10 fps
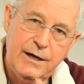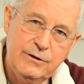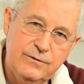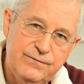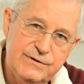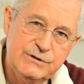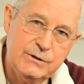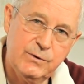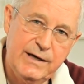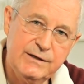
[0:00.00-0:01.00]
and your
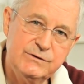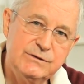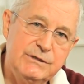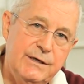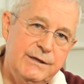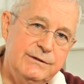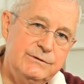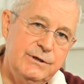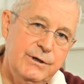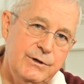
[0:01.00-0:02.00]
physical
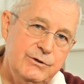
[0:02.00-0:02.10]
exercise,